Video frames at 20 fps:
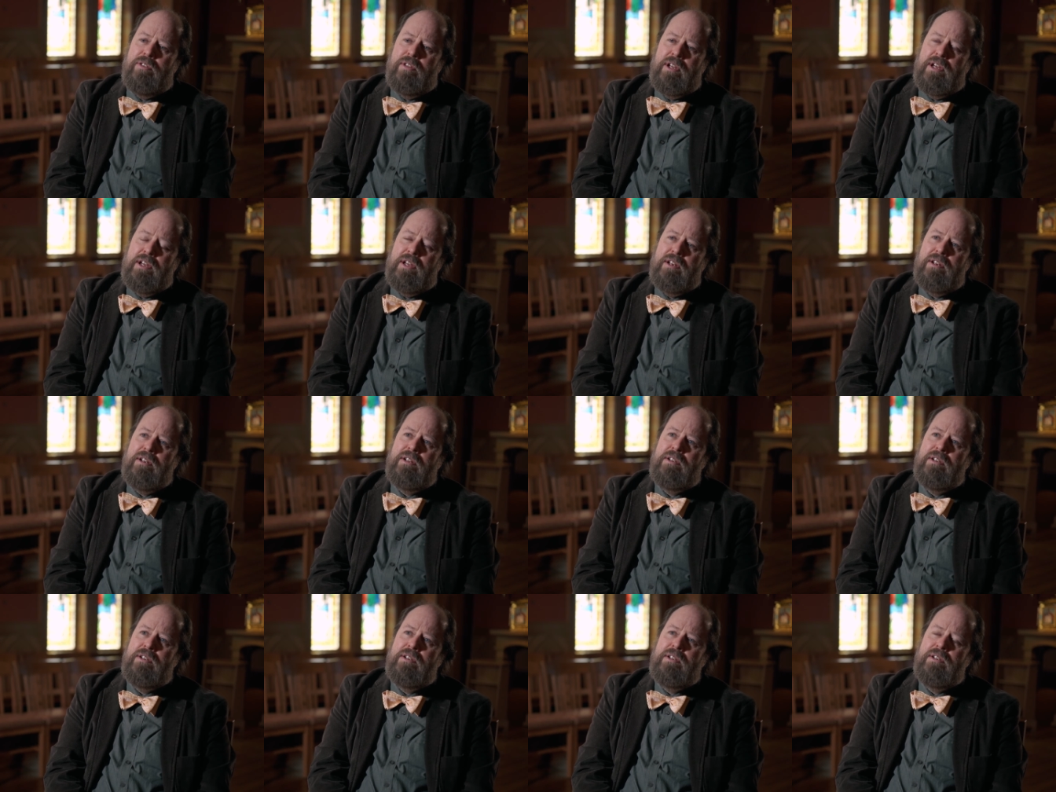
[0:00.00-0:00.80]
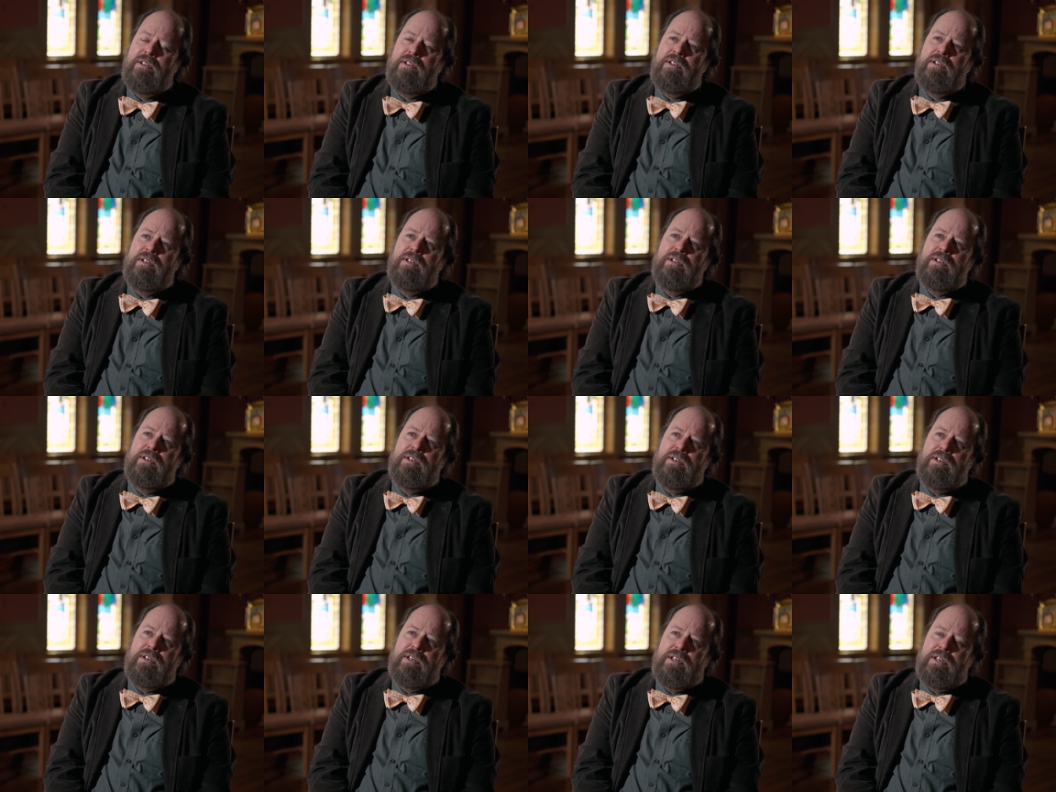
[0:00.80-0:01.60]
than
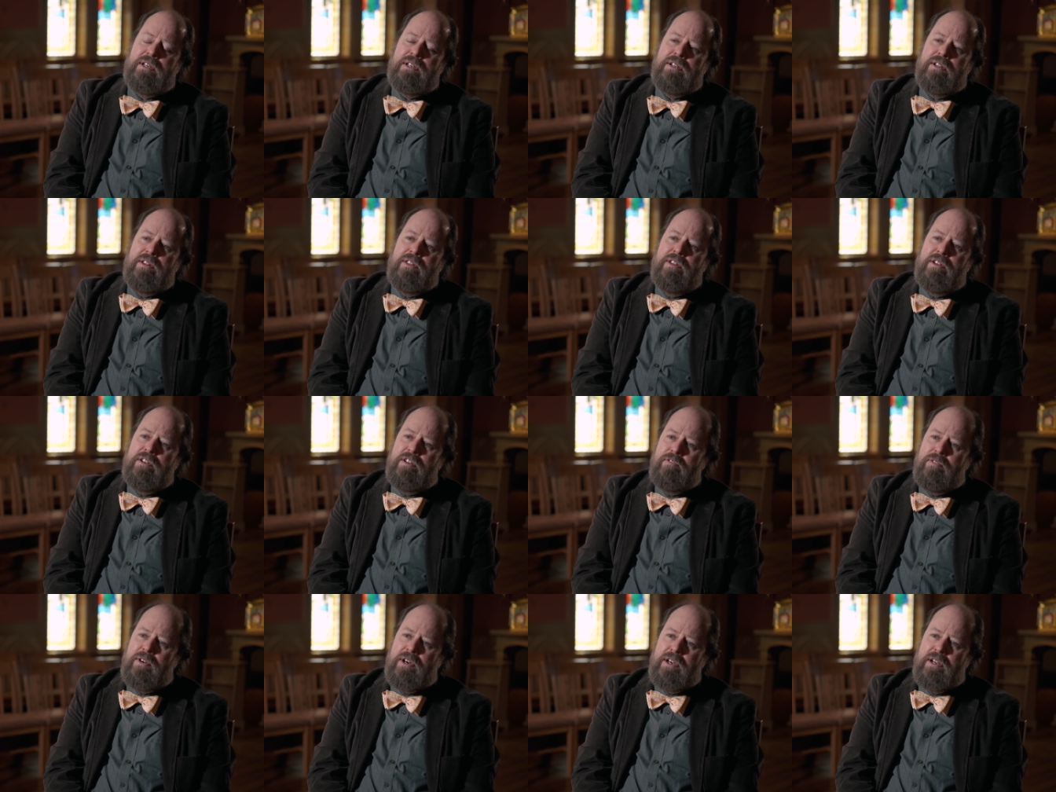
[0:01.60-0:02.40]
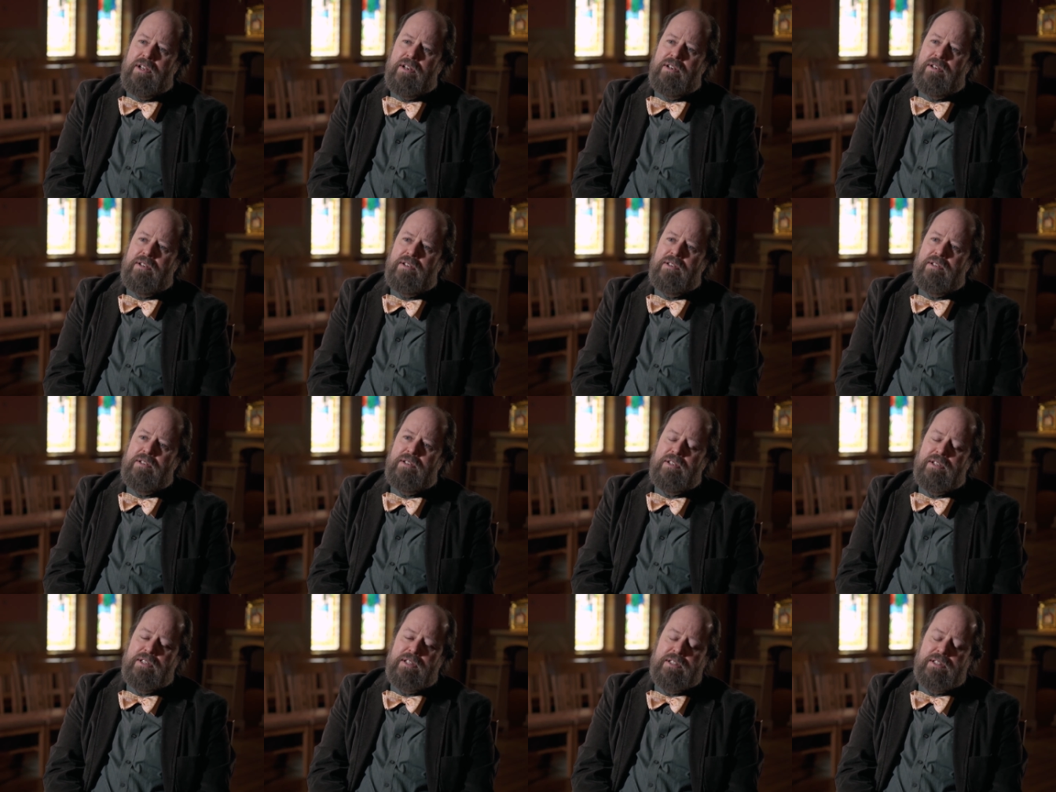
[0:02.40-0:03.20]
uh, the divine
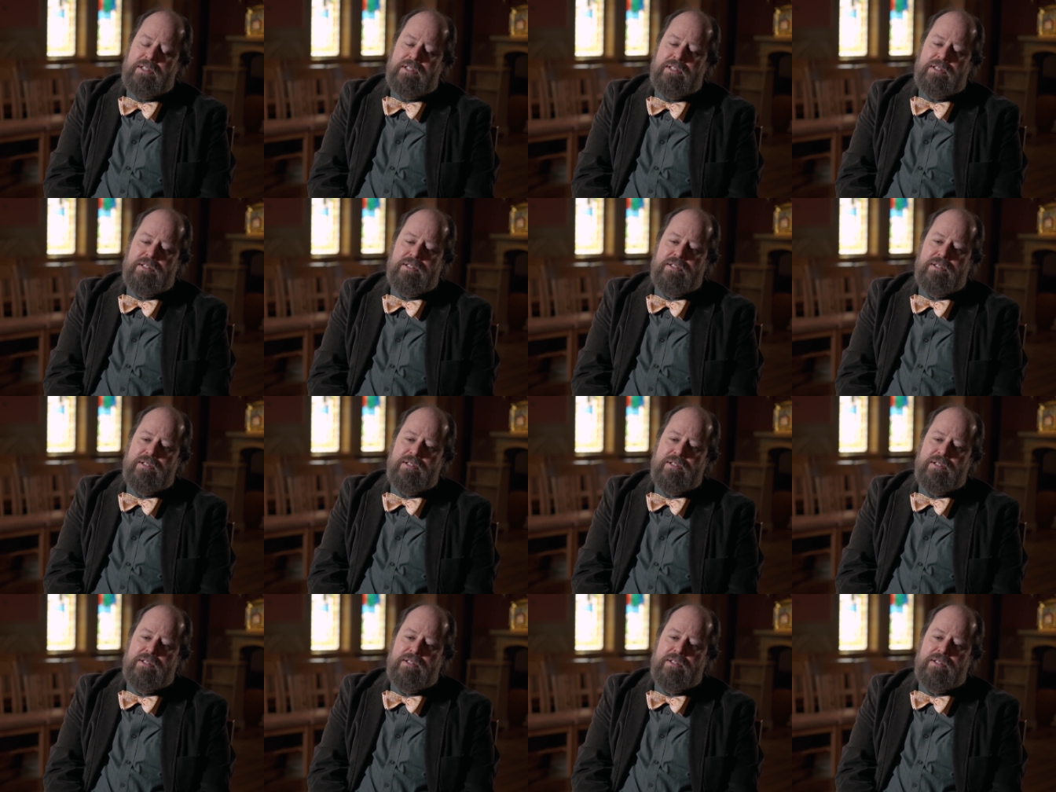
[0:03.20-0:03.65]
uh,